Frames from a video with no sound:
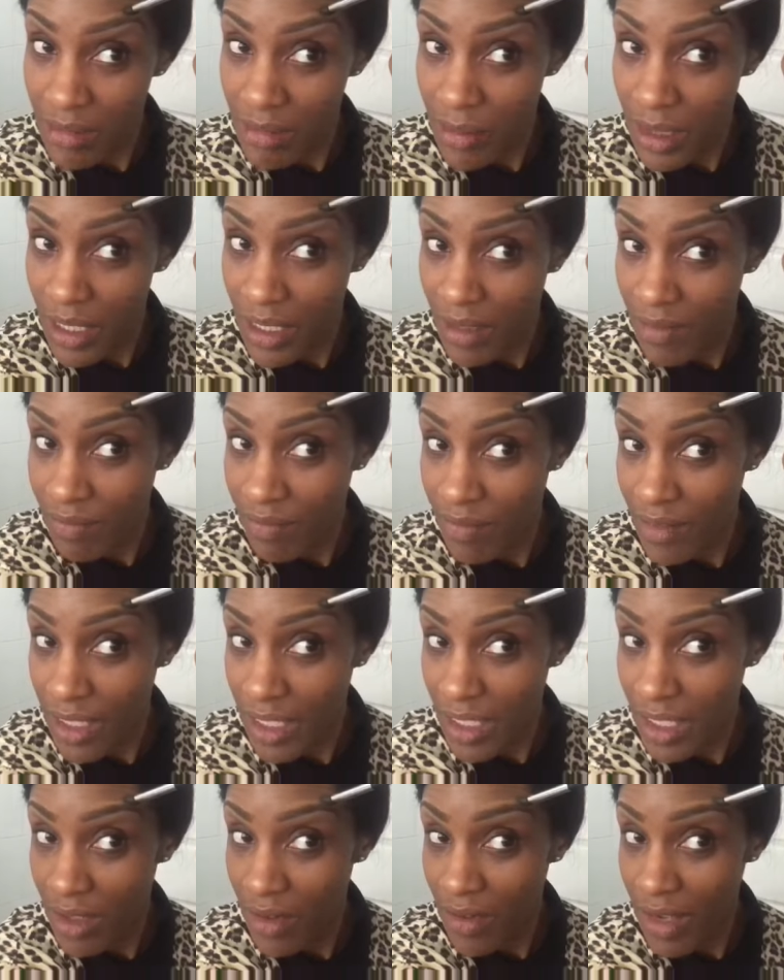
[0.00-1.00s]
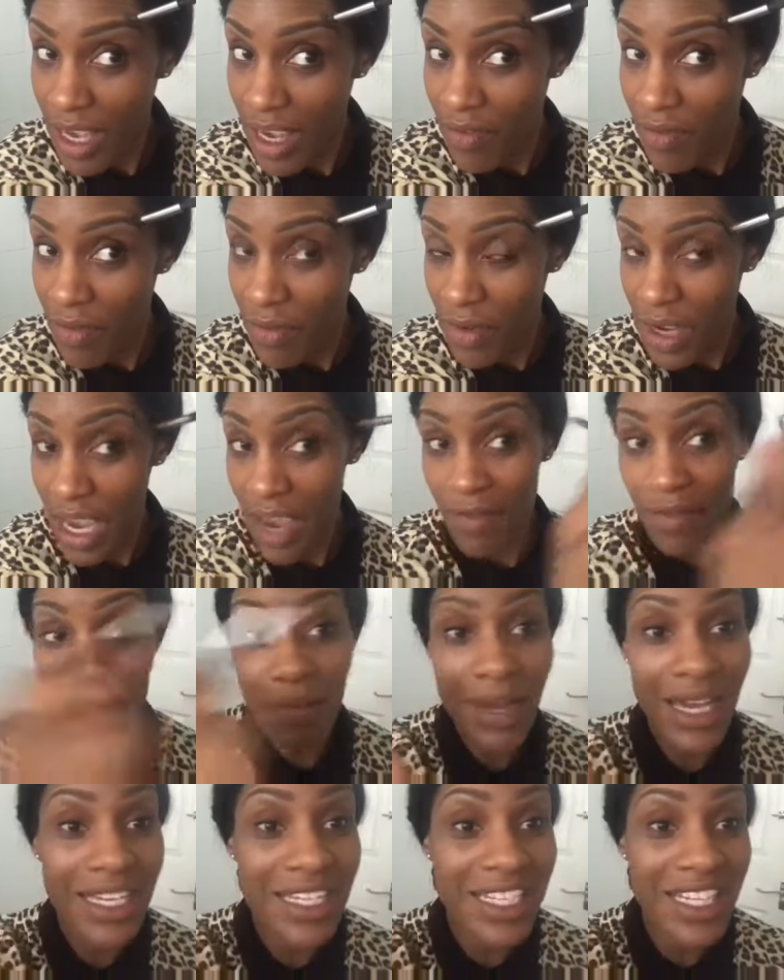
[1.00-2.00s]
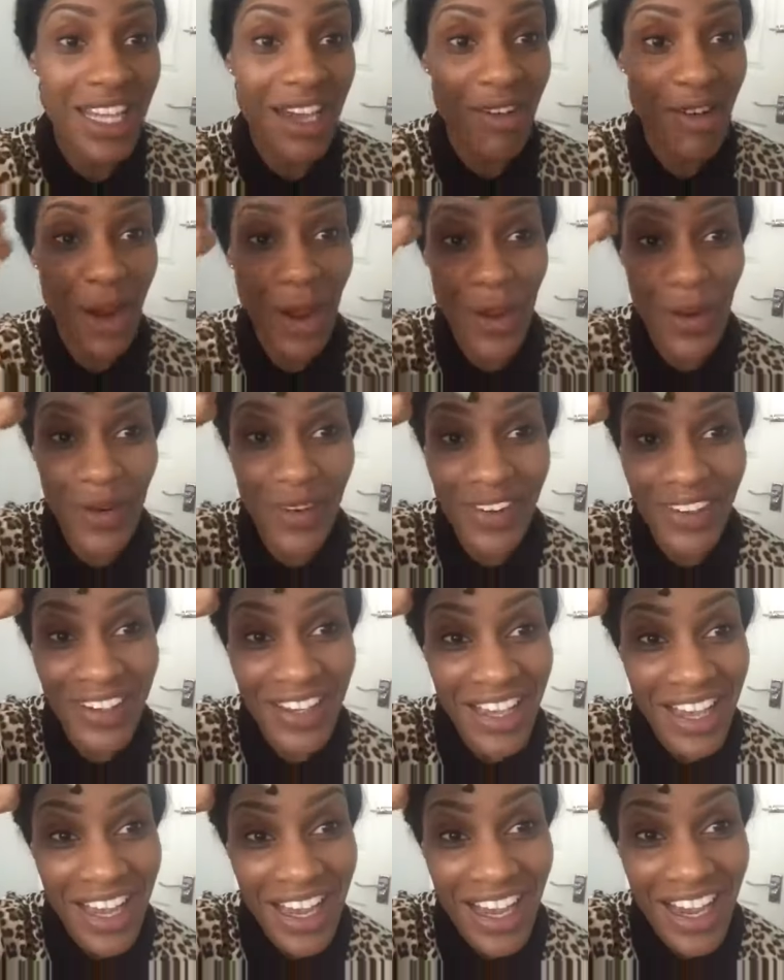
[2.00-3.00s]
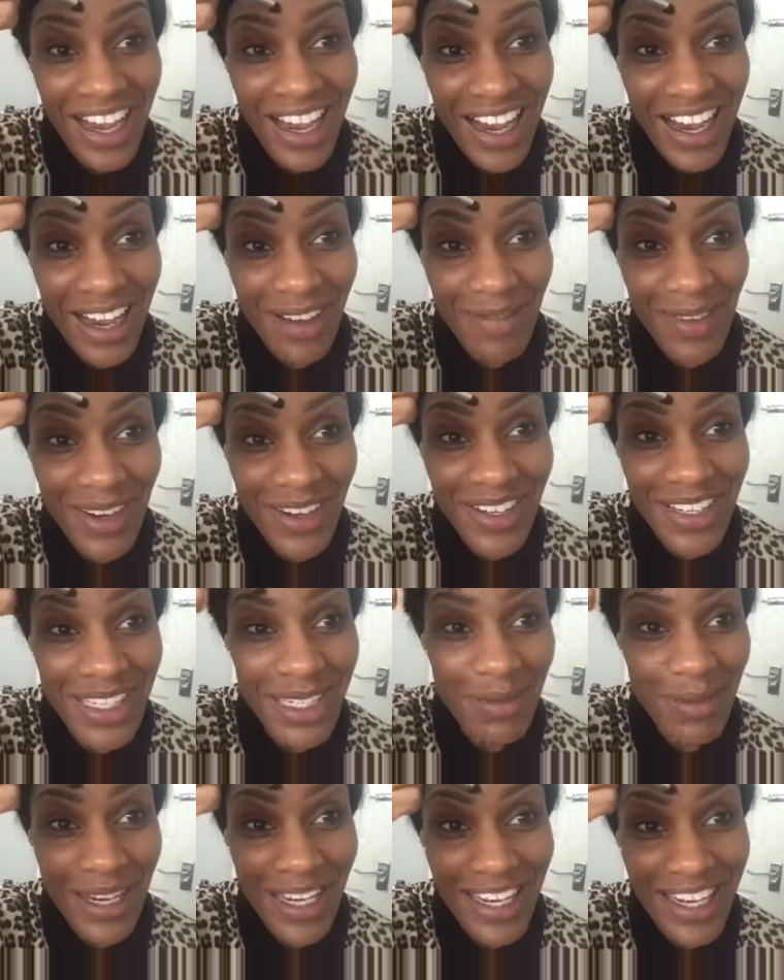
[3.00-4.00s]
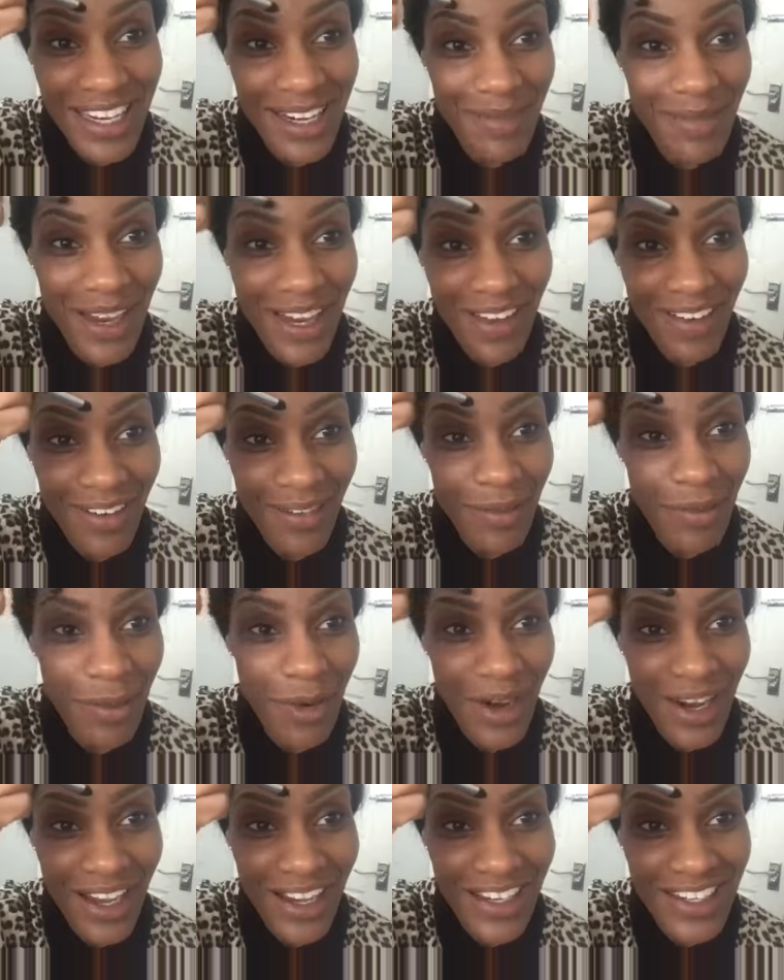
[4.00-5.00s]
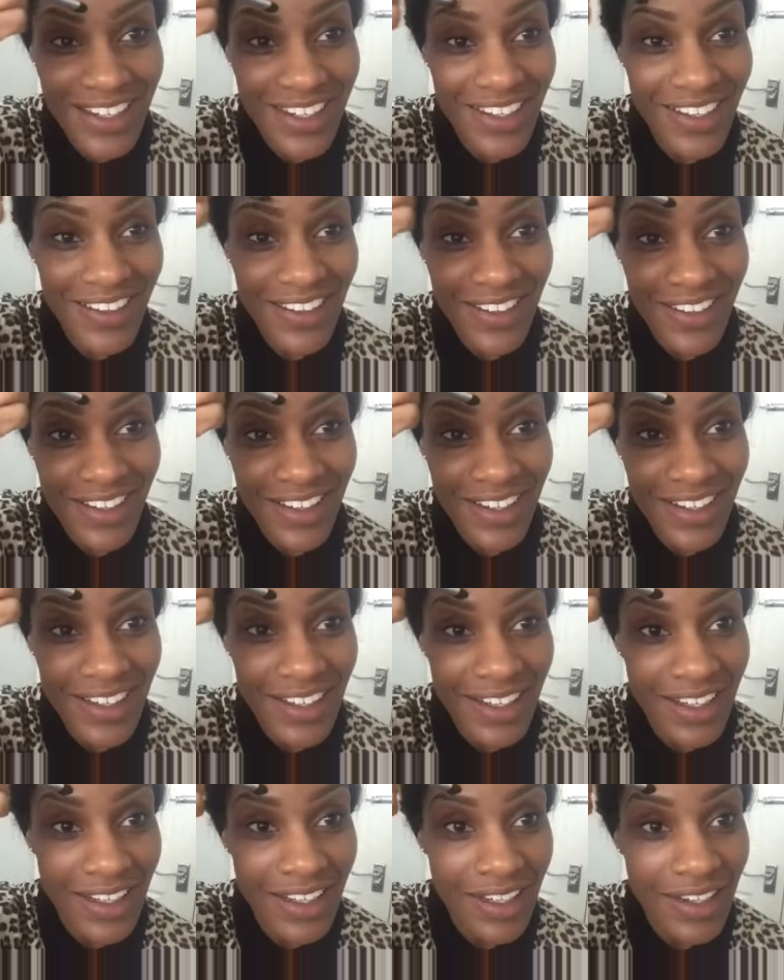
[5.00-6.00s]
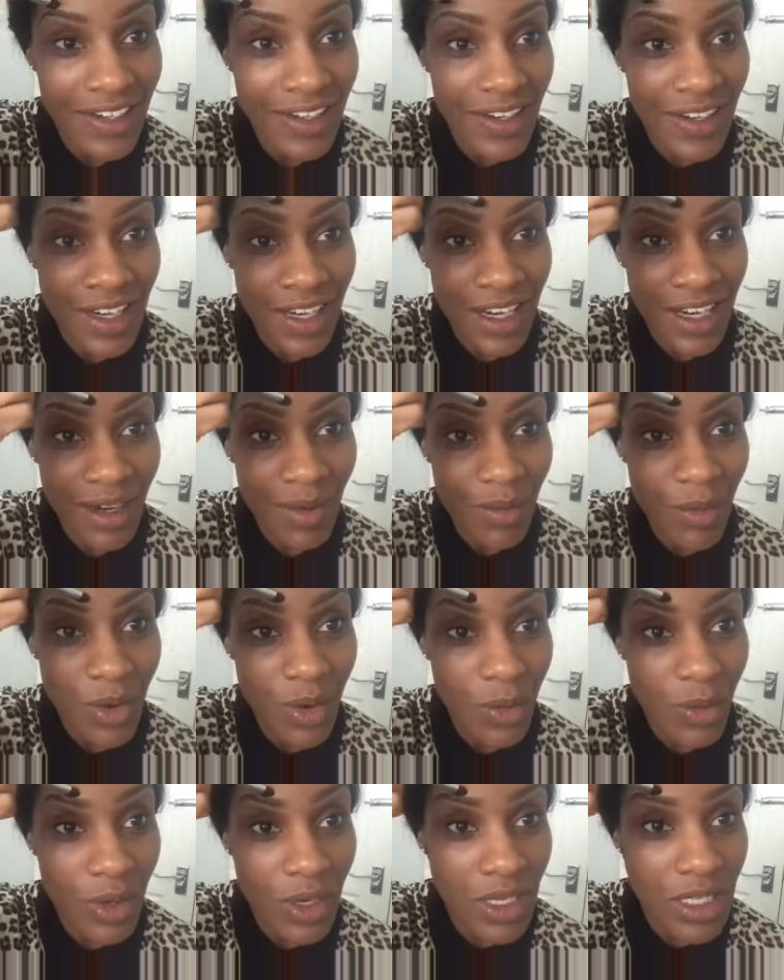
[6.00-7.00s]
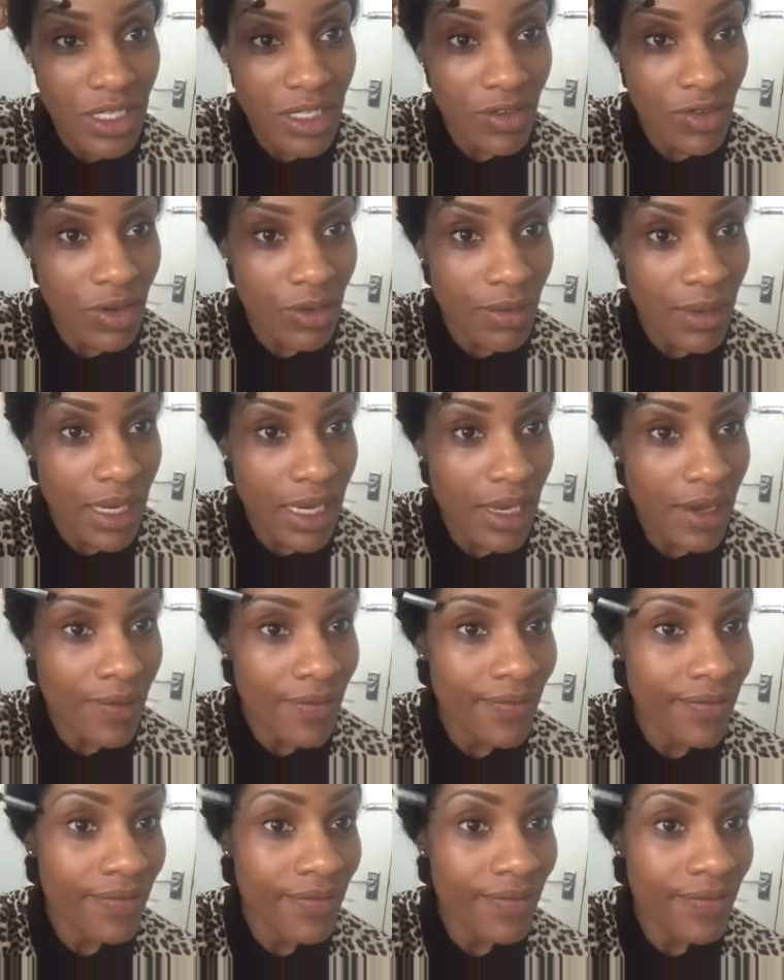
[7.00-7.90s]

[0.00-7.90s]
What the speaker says: But you know, every man to their own. I'm only speaking about what I do and what works for me.